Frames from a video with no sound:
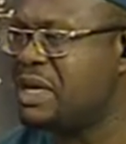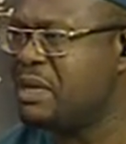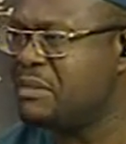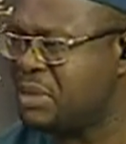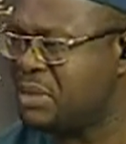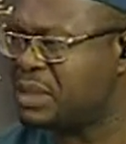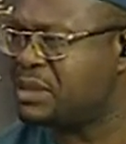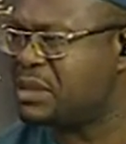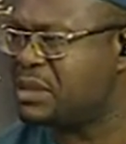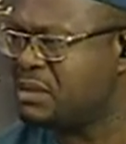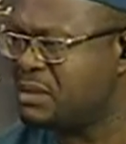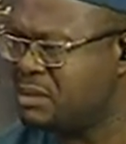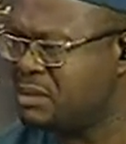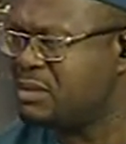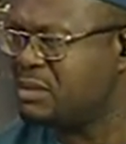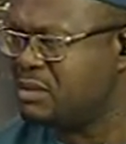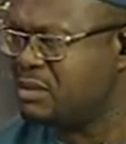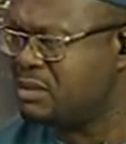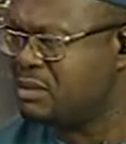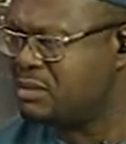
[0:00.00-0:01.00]
But
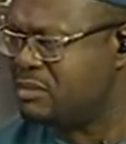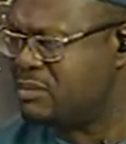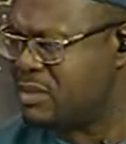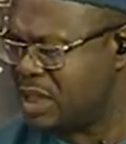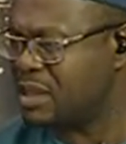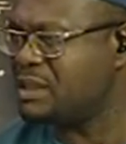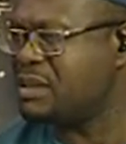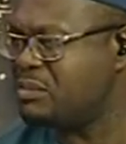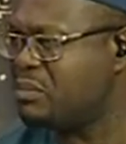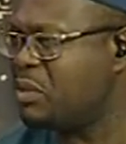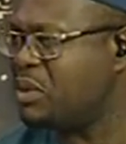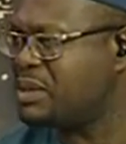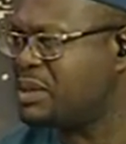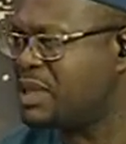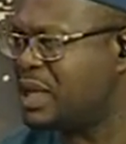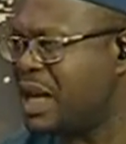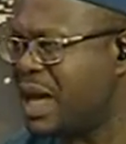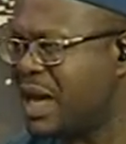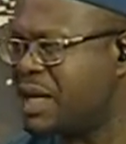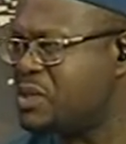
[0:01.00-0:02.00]
this must
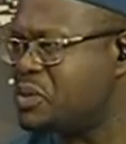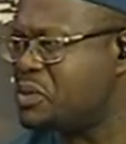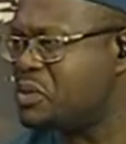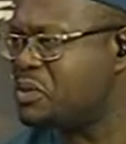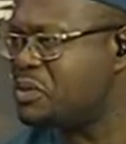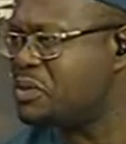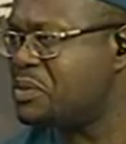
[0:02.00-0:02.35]
delight you.